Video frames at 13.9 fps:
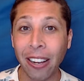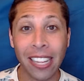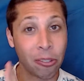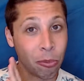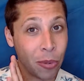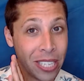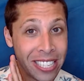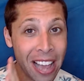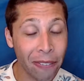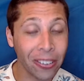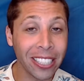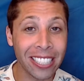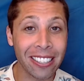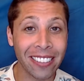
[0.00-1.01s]
It's we
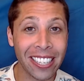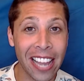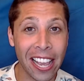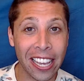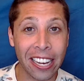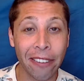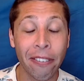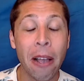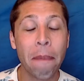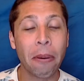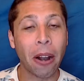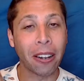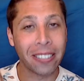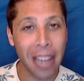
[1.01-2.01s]
definitely need something negative,
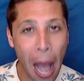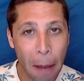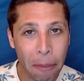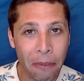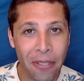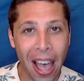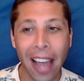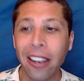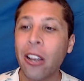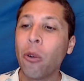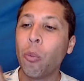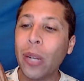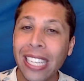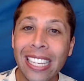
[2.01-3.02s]
but on top of that,
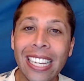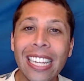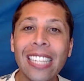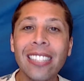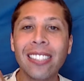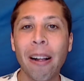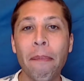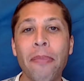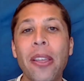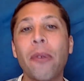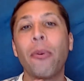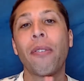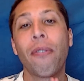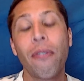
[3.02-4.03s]
we need something
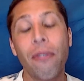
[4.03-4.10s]
with